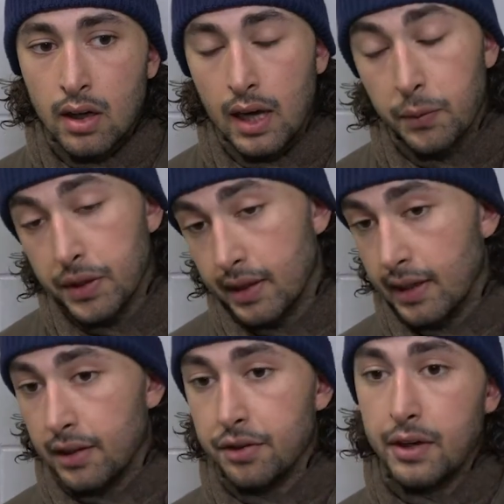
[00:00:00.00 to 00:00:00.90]
and we didn't
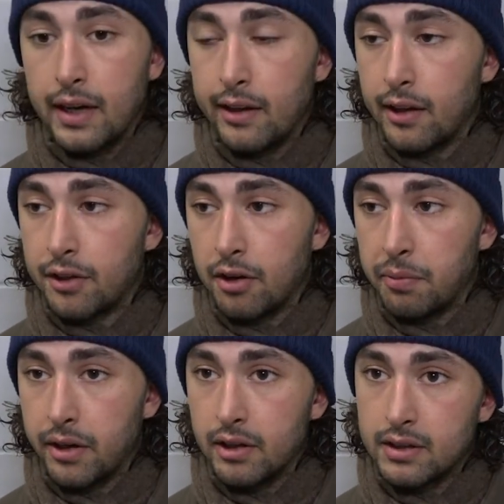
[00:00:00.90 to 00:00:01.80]
do that in the third period.